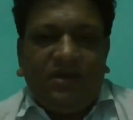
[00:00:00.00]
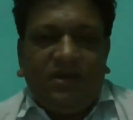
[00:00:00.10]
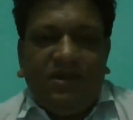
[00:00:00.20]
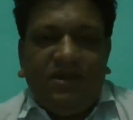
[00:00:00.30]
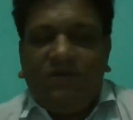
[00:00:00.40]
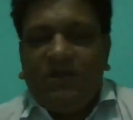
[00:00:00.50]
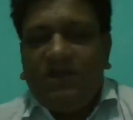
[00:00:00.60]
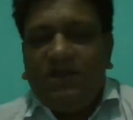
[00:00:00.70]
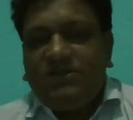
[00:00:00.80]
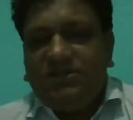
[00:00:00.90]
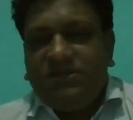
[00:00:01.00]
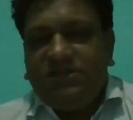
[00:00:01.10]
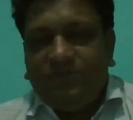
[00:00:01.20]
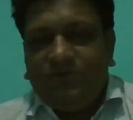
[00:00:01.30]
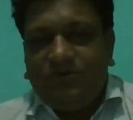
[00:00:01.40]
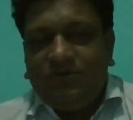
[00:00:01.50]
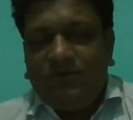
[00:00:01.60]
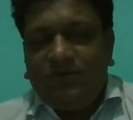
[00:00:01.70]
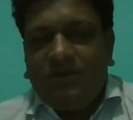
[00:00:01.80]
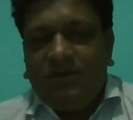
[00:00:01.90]
in our institute
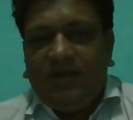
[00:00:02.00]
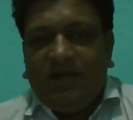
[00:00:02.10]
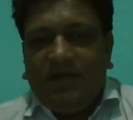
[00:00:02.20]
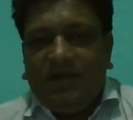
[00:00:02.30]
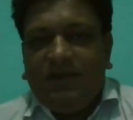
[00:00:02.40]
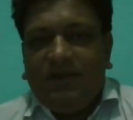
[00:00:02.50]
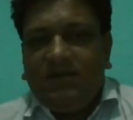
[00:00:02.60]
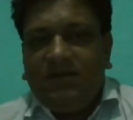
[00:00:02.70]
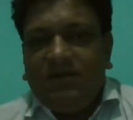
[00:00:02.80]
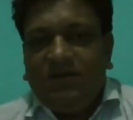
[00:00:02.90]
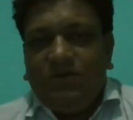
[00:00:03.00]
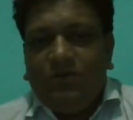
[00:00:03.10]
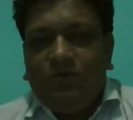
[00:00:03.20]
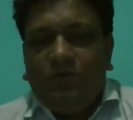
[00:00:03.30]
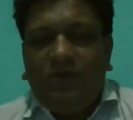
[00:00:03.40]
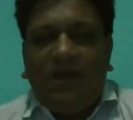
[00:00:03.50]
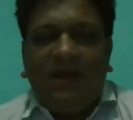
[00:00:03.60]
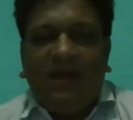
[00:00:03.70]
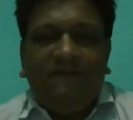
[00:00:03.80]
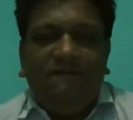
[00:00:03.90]
and we'll
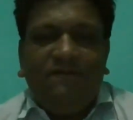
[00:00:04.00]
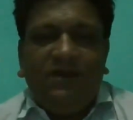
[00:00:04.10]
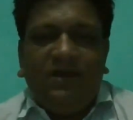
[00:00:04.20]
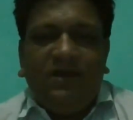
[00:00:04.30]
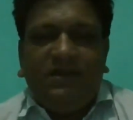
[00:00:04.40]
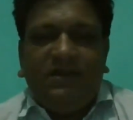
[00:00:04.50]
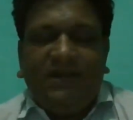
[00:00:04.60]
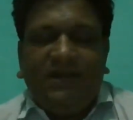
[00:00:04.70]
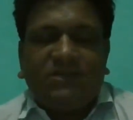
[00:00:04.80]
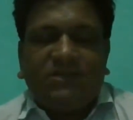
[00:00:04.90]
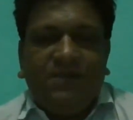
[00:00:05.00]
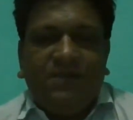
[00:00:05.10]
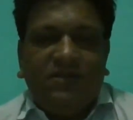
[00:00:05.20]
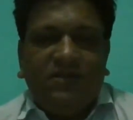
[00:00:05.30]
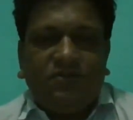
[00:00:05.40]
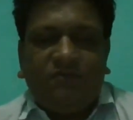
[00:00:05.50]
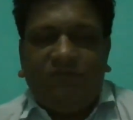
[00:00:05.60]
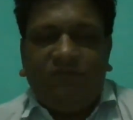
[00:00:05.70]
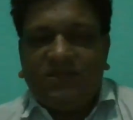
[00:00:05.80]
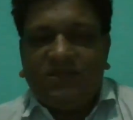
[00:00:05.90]
have that experience of
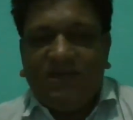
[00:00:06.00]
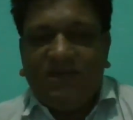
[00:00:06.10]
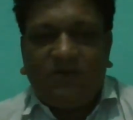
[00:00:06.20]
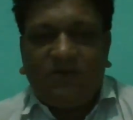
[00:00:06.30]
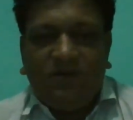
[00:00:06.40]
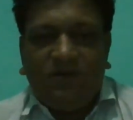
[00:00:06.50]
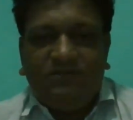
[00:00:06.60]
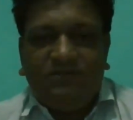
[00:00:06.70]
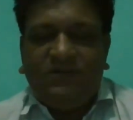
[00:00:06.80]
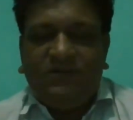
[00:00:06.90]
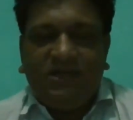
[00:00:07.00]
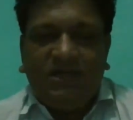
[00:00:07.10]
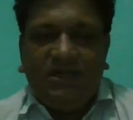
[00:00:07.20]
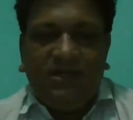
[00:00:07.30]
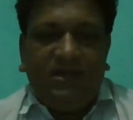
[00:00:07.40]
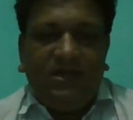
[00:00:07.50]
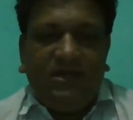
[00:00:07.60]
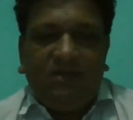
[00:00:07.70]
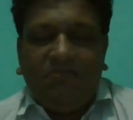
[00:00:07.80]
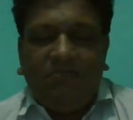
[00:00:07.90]
first day at college physically.
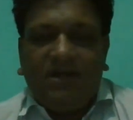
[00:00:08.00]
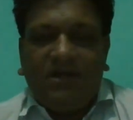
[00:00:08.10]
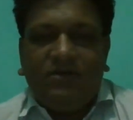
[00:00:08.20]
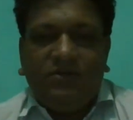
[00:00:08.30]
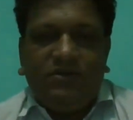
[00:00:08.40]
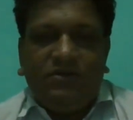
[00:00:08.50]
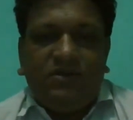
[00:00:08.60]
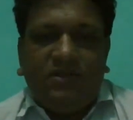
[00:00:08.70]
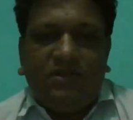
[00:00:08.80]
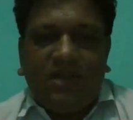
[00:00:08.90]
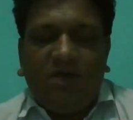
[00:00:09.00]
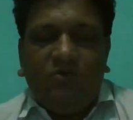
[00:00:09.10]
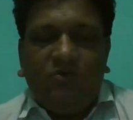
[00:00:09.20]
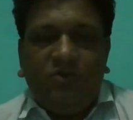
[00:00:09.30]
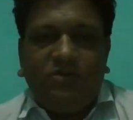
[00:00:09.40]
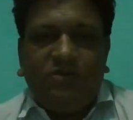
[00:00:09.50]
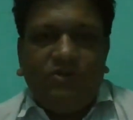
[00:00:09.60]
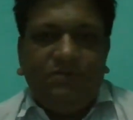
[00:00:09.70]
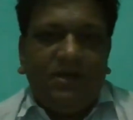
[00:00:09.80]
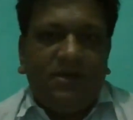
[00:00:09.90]
But now we have to
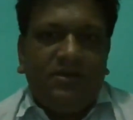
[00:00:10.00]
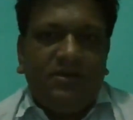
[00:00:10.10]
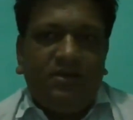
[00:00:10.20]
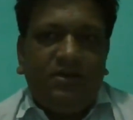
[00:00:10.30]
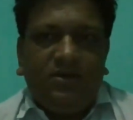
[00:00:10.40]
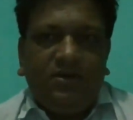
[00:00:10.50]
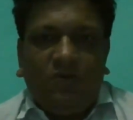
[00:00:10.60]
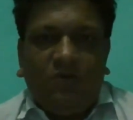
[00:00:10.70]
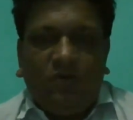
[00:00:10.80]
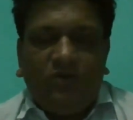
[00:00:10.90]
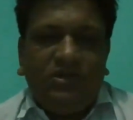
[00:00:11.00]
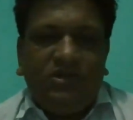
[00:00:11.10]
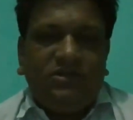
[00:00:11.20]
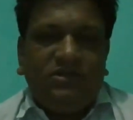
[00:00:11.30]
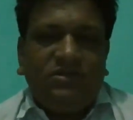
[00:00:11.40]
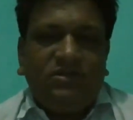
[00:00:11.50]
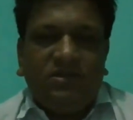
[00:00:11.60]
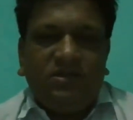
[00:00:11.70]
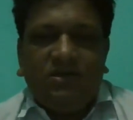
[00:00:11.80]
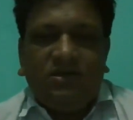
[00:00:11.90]
depend on this
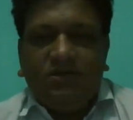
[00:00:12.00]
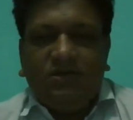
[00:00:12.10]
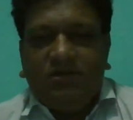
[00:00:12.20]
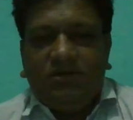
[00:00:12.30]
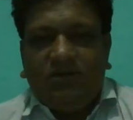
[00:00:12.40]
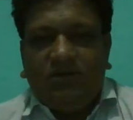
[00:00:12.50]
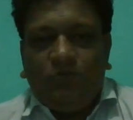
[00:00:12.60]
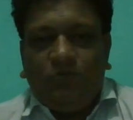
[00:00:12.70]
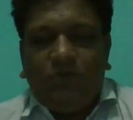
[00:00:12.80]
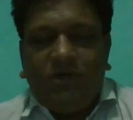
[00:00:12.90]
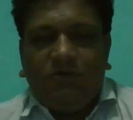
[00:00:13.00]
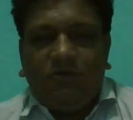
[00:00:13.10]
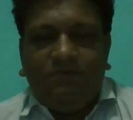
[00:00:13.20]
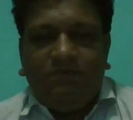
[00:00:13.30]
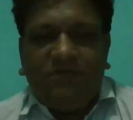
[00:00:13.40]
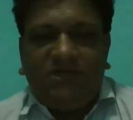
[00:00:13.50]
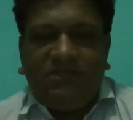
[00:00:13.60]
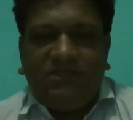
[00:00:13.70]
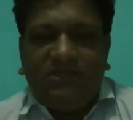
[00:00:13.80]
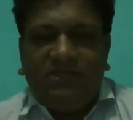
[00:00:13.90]
way of
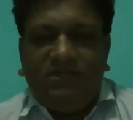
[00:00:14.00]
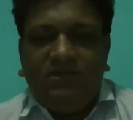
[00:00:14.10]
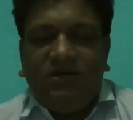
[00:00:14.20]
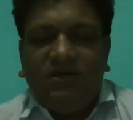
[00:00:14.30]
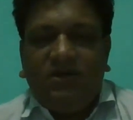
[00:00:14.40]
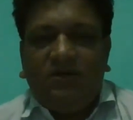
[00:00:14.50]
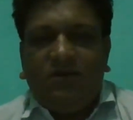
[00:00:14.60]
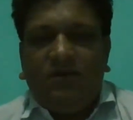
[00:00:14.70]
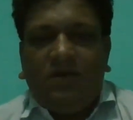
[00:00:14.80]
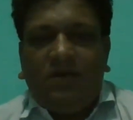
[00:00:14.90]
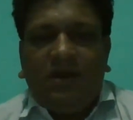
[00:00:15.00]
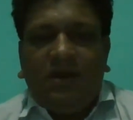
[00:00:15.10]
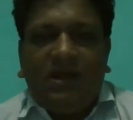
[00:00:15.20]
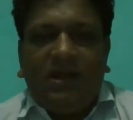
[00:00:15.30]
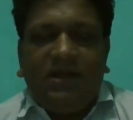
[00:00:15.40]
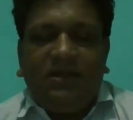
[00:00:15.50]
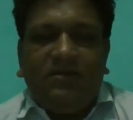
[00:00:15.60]
teaching and